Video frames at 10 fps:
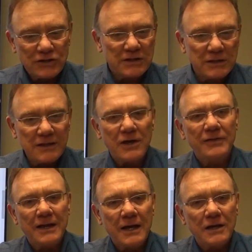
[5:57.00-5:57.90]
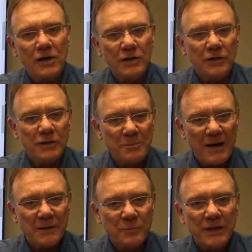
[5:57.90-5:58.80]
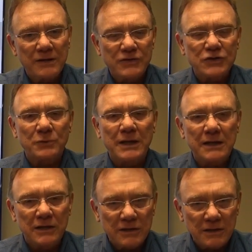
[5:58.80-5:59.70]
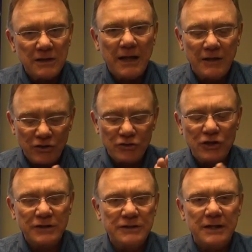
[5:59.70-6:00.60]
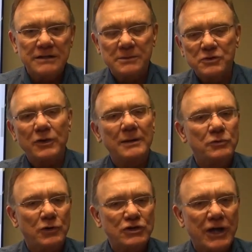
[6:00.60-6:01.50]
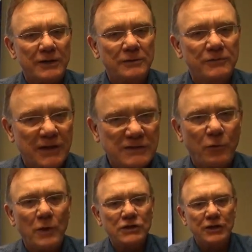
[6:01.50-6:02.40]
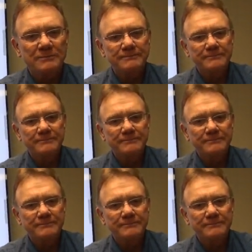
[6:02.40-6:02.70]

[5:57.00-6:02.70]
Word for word: click on the icon on the bottom right of the screen and you, you can uh, subscribe to our channel. Thanks for watching.